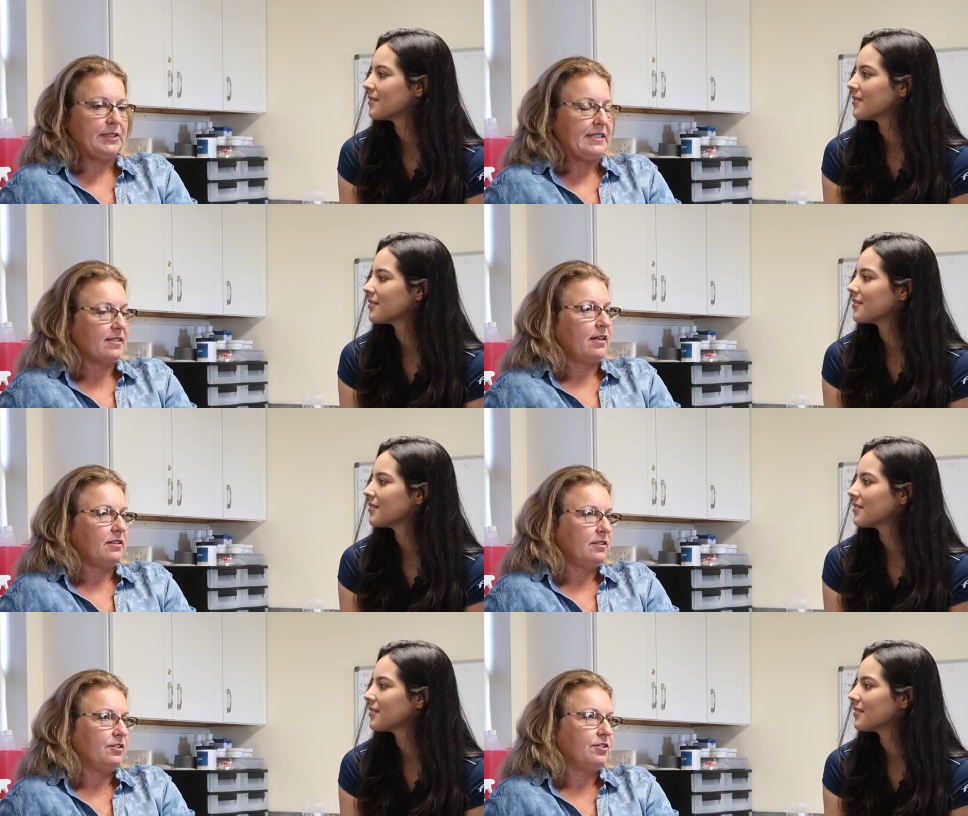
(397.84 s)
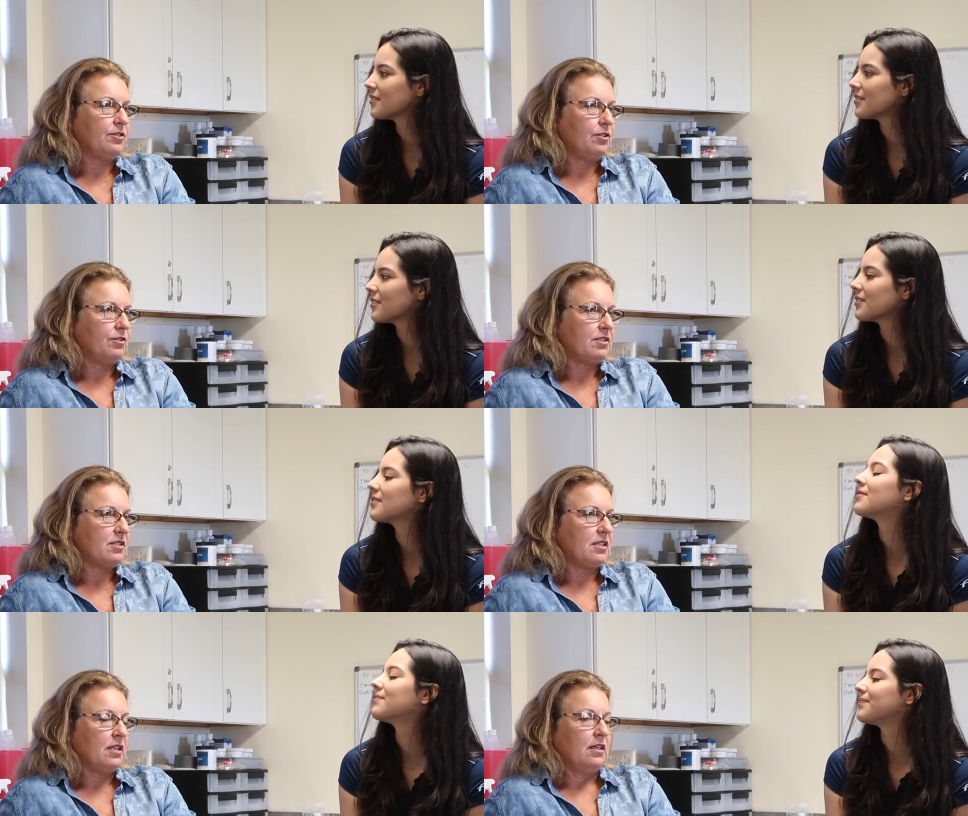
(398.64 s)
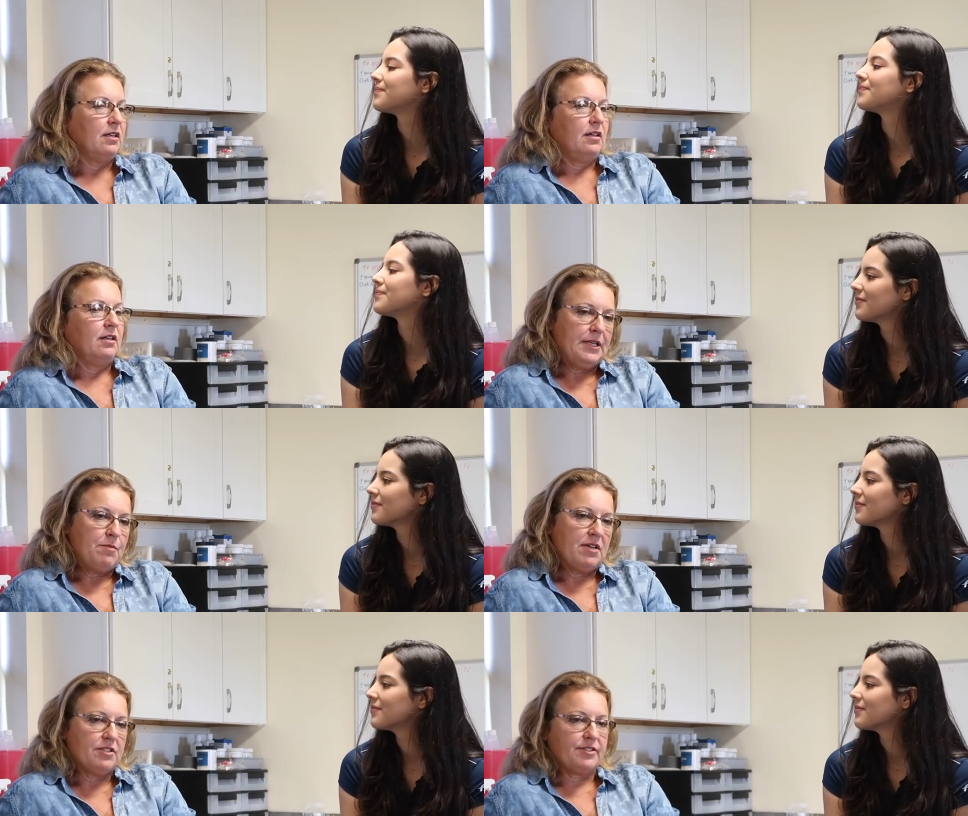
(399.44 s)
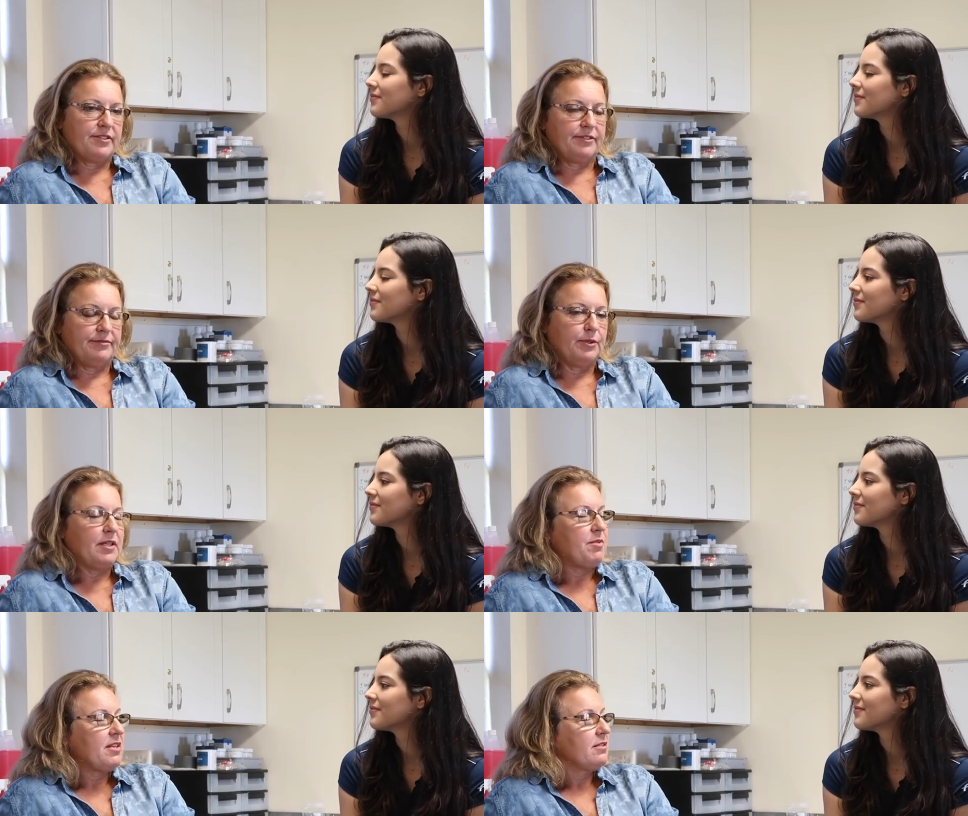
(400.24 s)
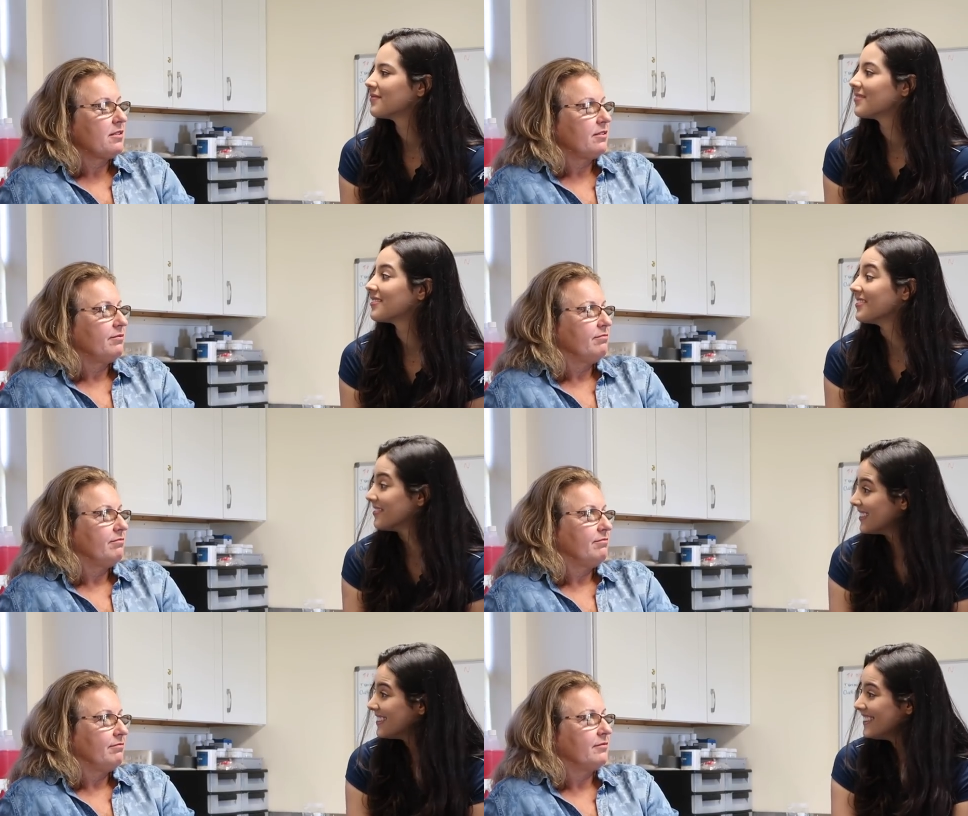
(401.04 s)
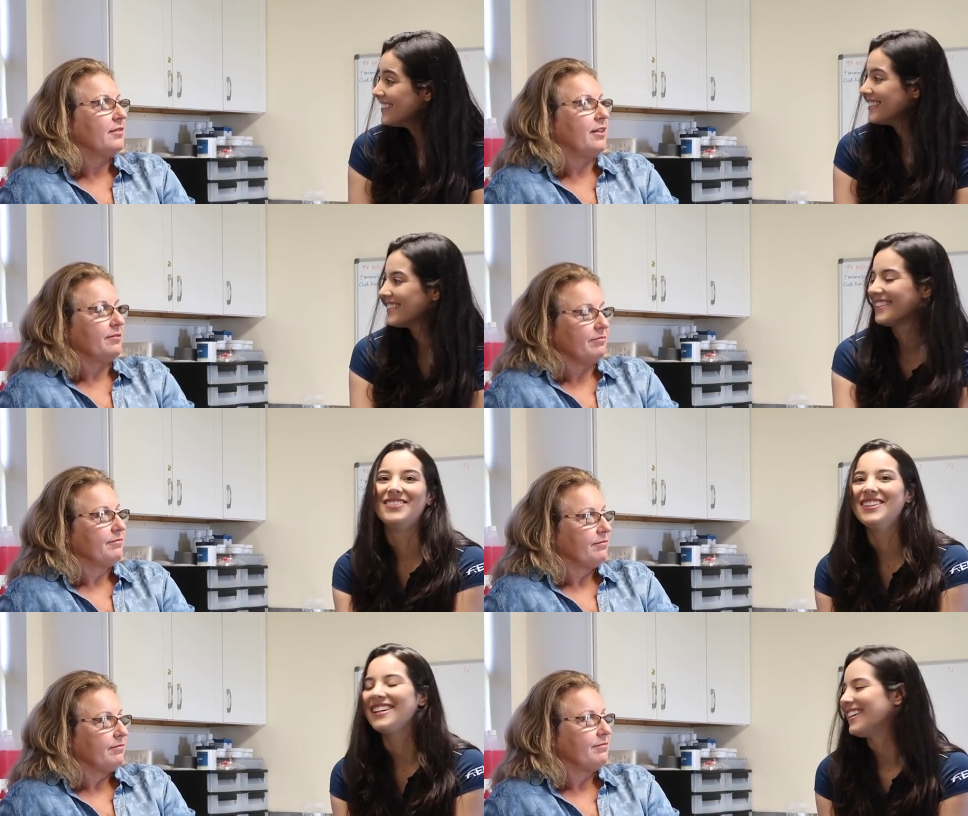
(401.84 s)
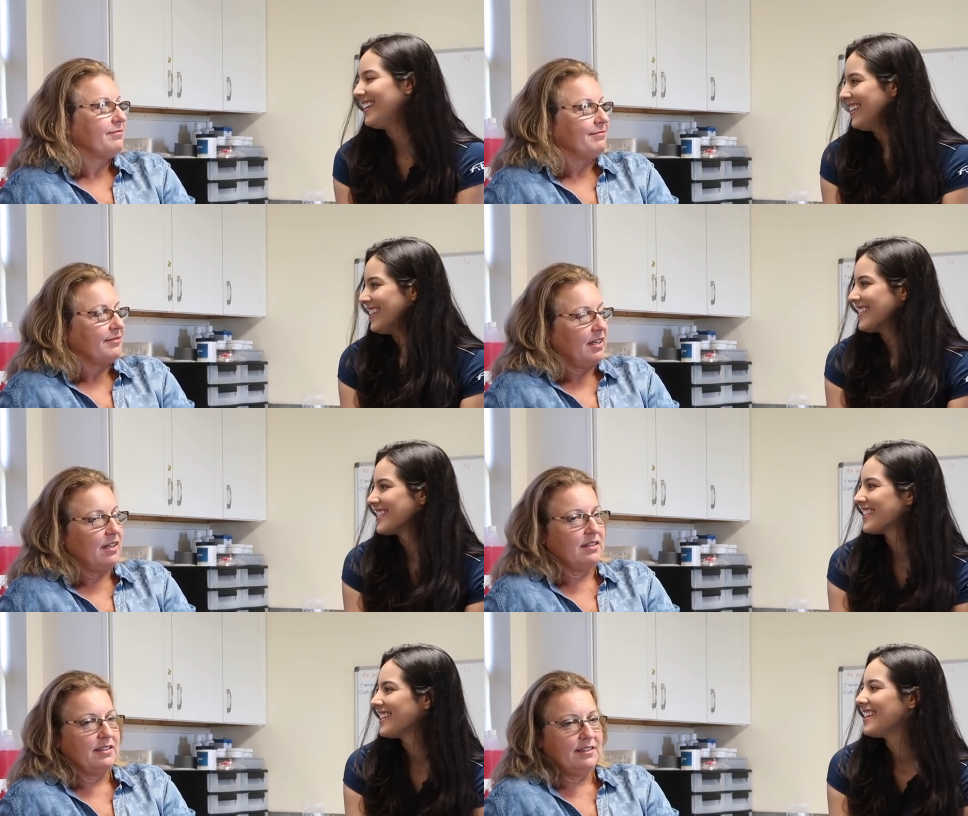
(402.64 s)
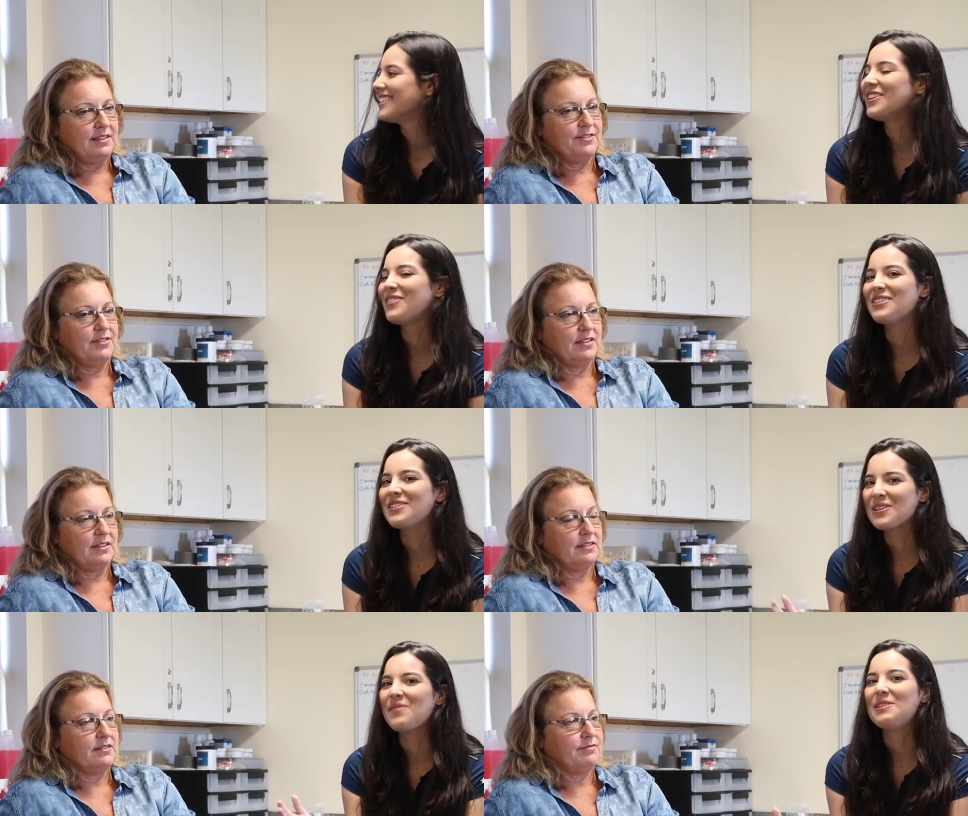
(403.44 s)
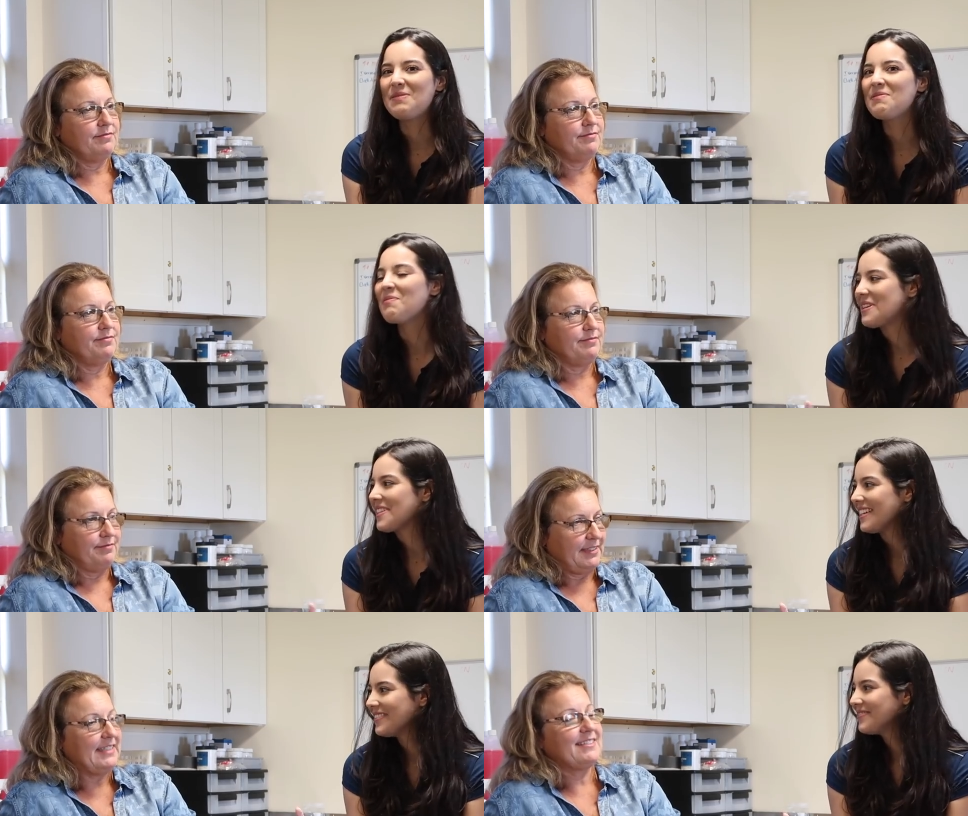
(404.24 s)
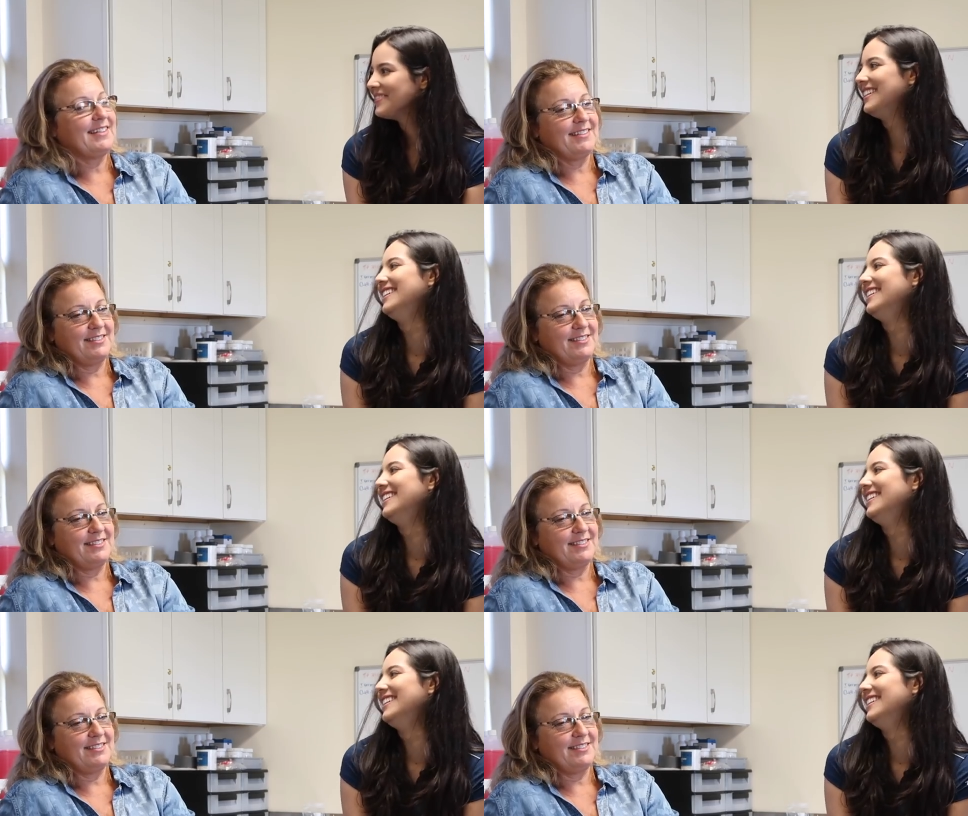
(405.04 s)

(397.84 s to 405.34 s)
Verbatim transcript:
Speaker 1: pretty silent, you don't notice it, mm -hmm. pretty much 20 minutes. Really? Yeah. Oh my gosh. Yeah,
Speaker 2: no wonder so many people miss it. Exactly.